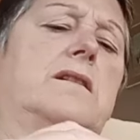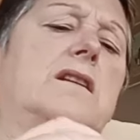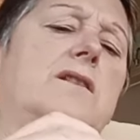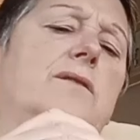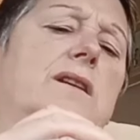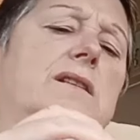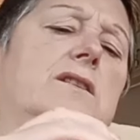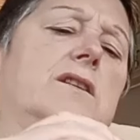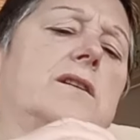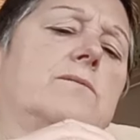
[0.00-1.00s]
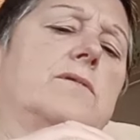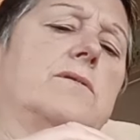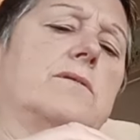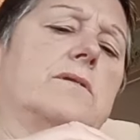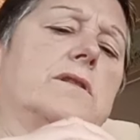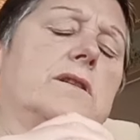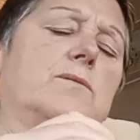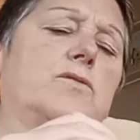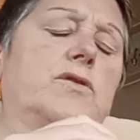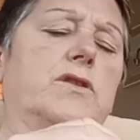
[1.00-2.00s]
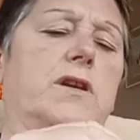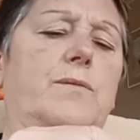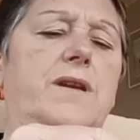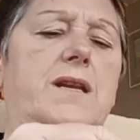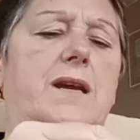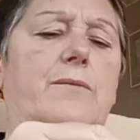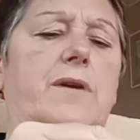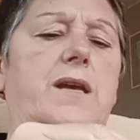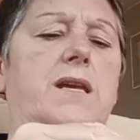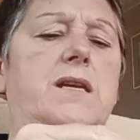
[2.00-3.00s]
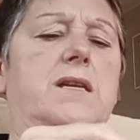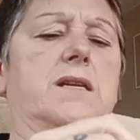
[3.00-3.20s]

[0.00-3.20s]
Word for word: No, that side, doesn't want to go in that way.